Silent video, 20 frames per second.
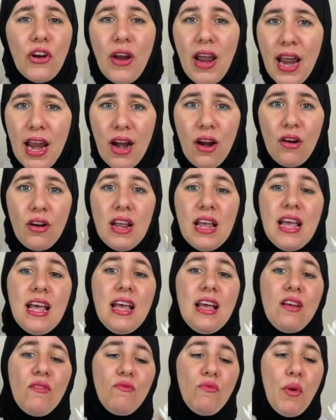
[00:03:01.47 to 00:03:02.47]
your hair,
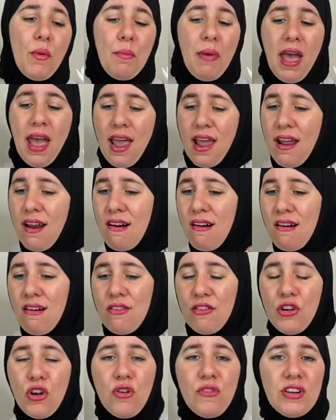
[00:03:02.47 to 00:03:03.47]

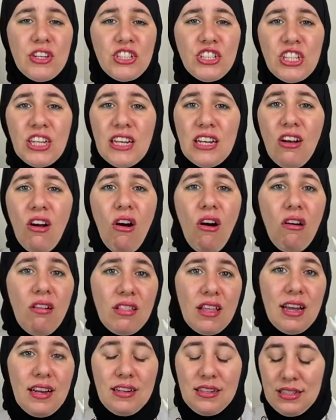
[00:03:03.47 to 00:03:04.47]
repair, nourishing,
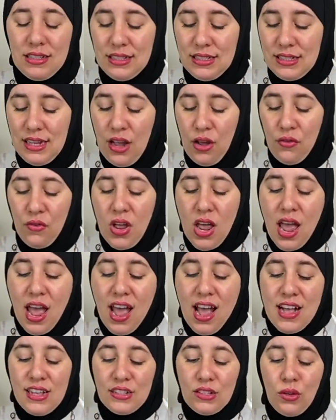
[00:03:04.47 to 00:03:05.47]
all that good stuff.
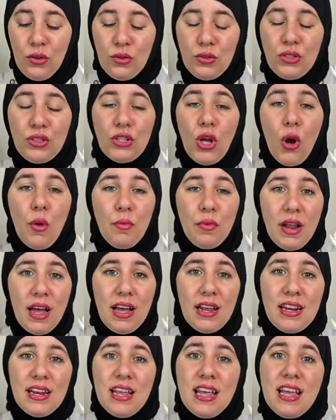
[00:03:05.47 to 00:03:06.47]
So Soap
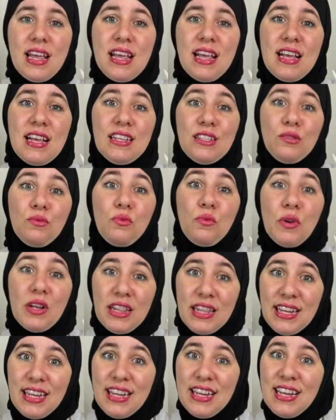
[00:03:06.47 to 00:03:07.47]
Nut is
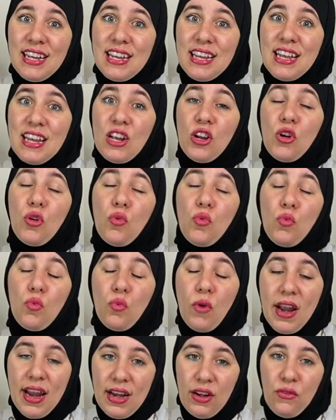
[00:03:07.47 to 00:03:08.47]
really
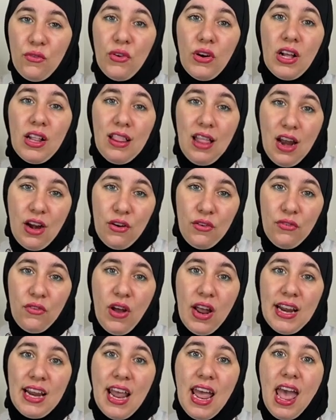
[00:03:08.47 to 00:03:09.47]
great for
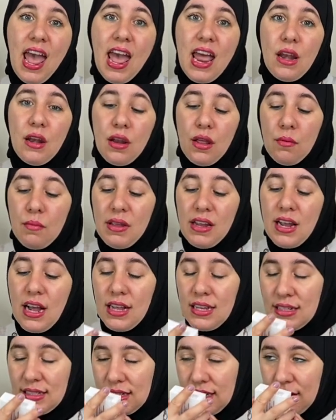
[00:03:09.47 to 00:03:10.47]
clarifying and
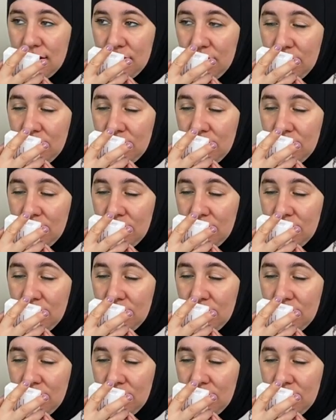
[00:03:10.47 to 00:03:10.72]
because